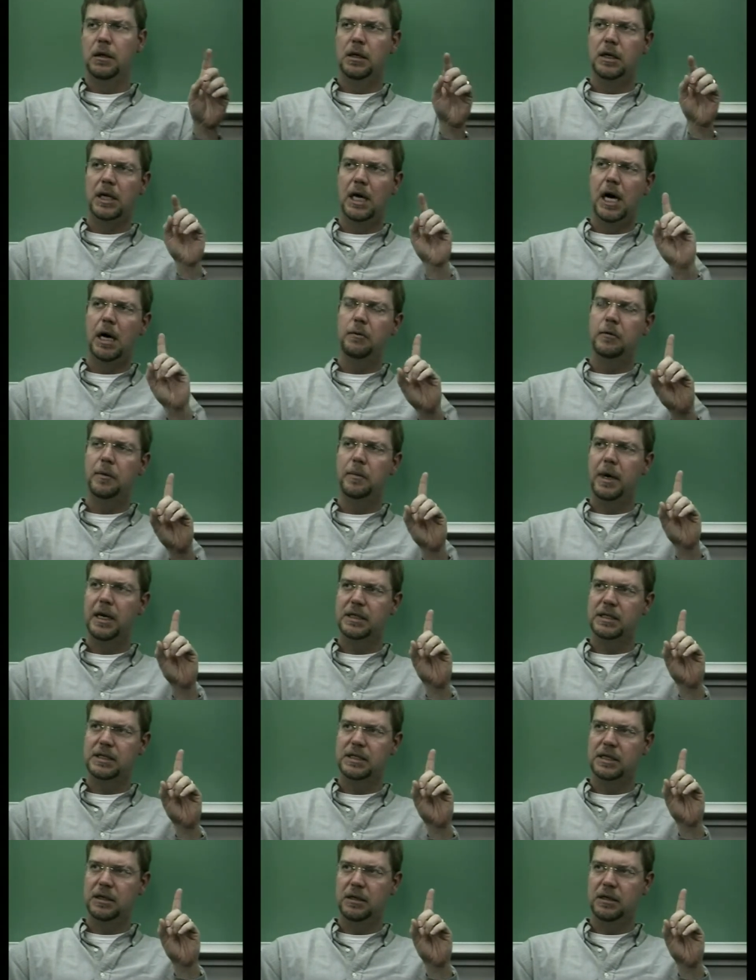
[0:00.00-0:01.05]
Now I'm about
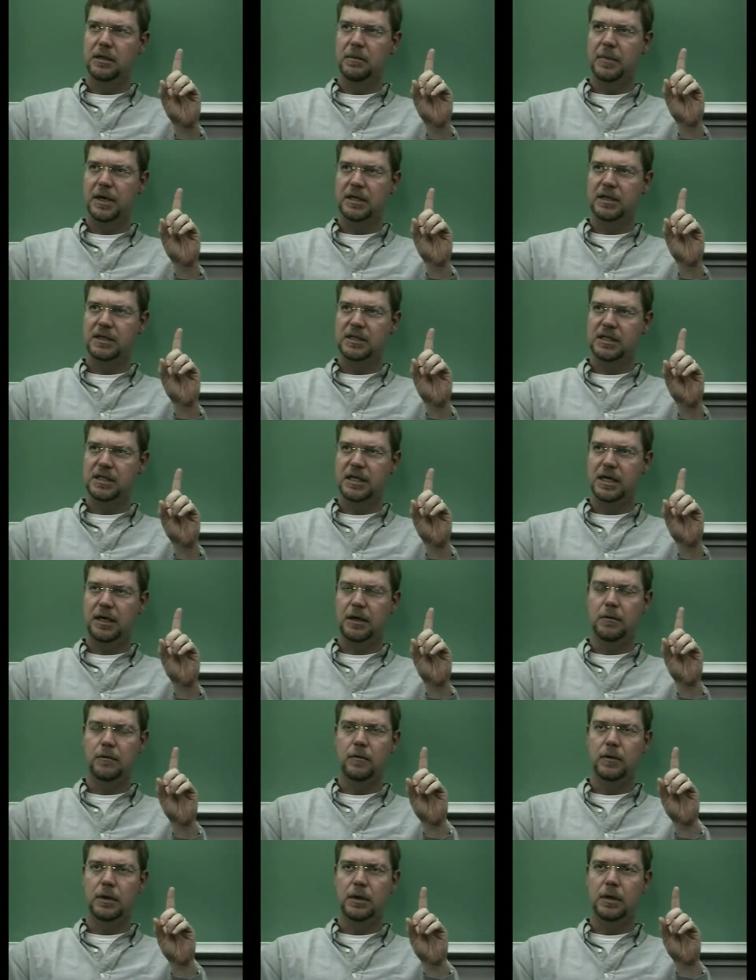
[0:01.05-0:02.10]
to tell you about the second
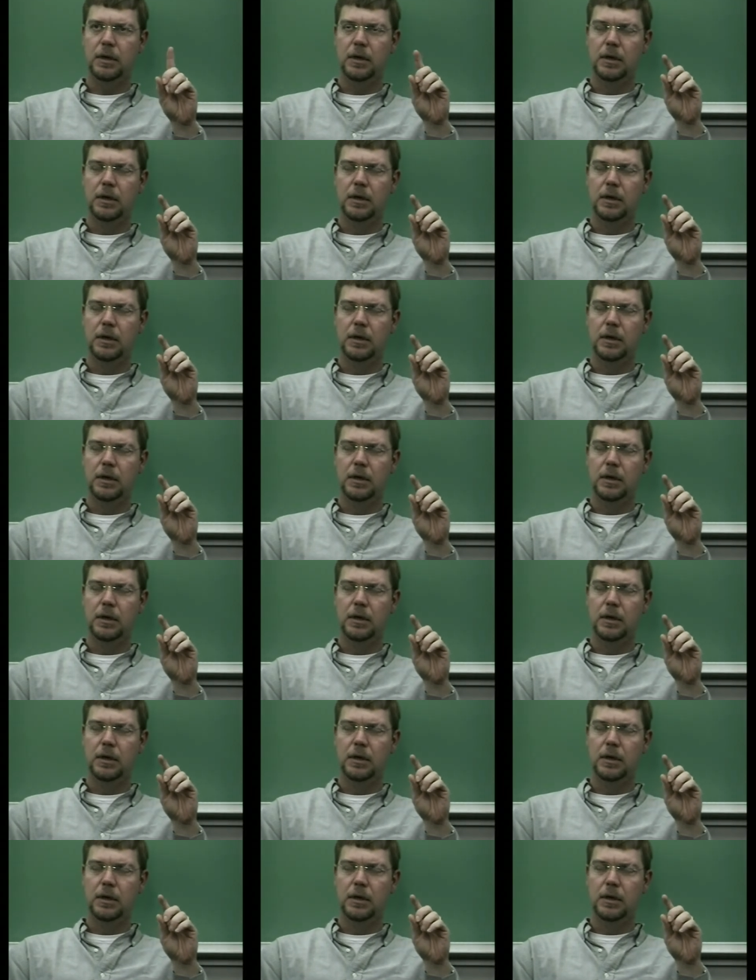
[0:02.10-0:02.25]
one.